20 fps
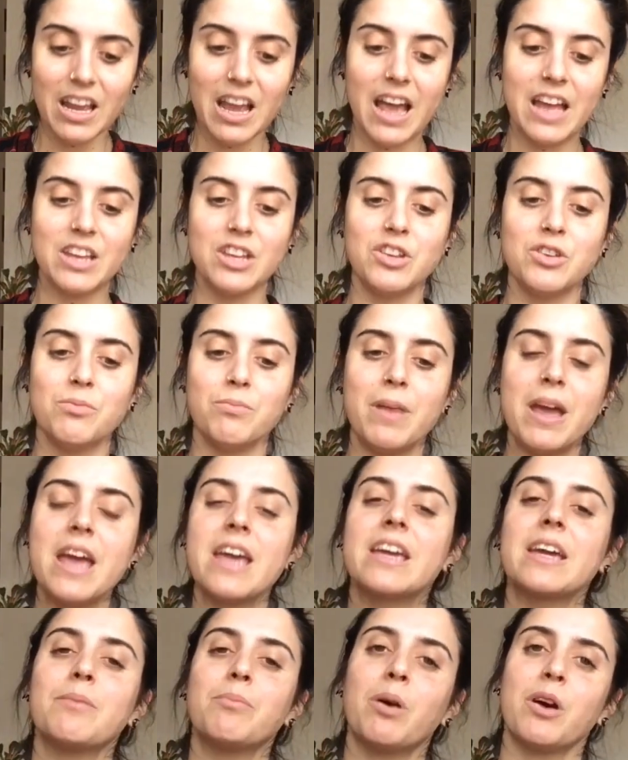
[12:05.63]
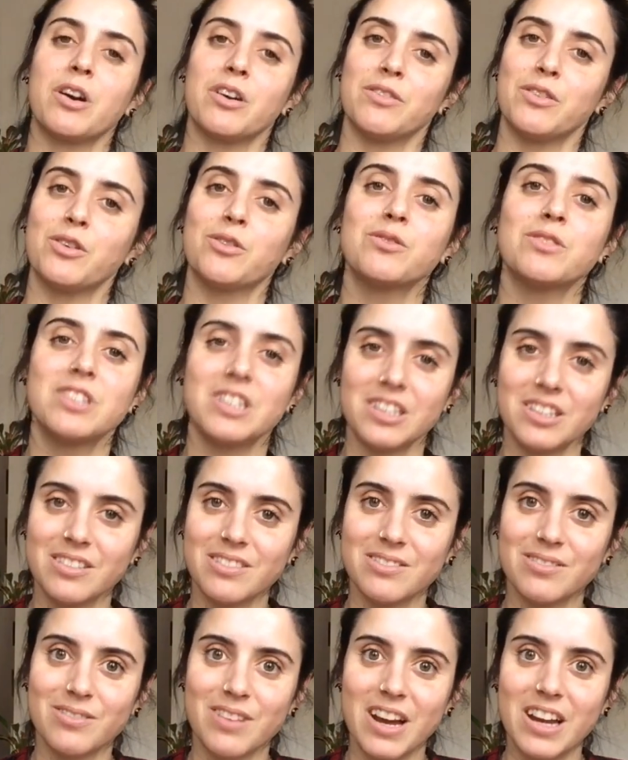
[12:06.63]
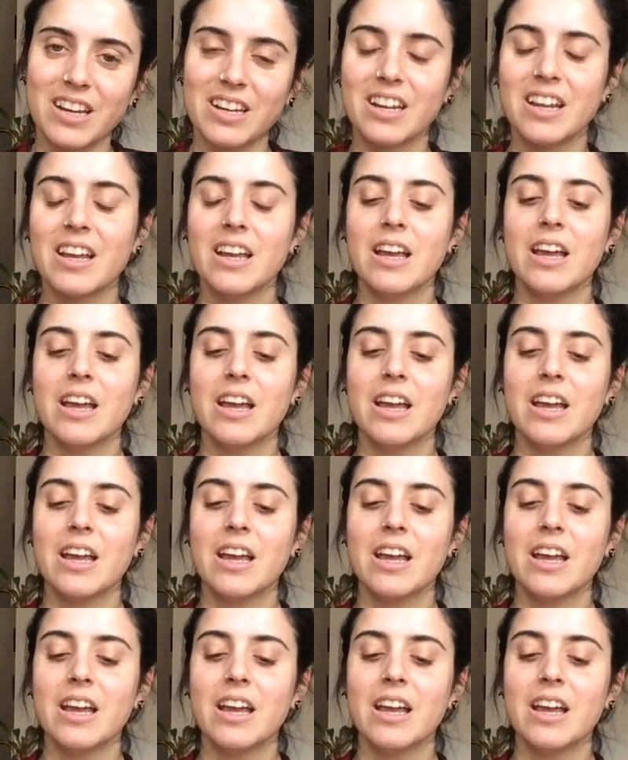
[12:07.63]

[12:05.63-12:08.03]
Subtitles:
and you make it part of your routine, right?